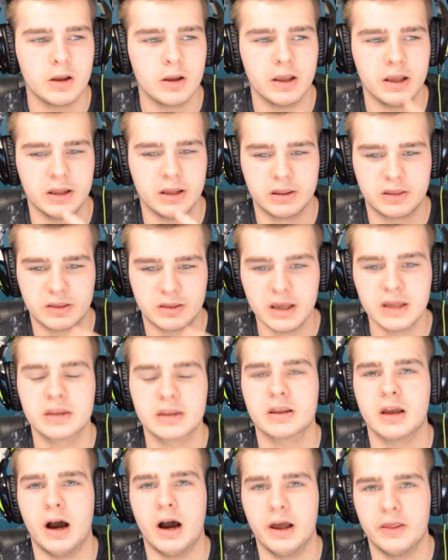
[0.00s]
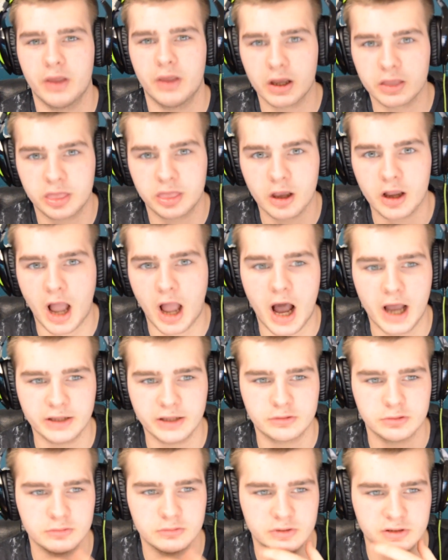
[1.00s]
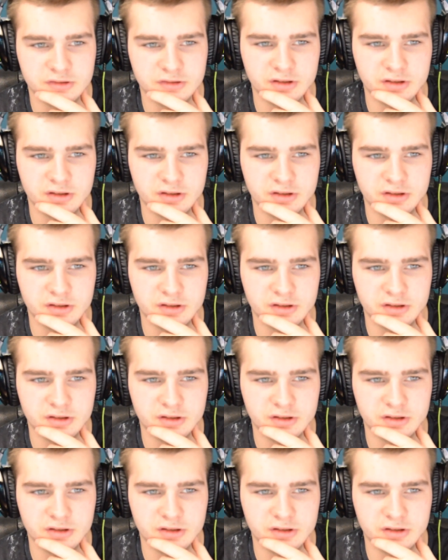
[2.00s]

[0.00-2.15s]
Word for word: is this guy, the, the guy talking.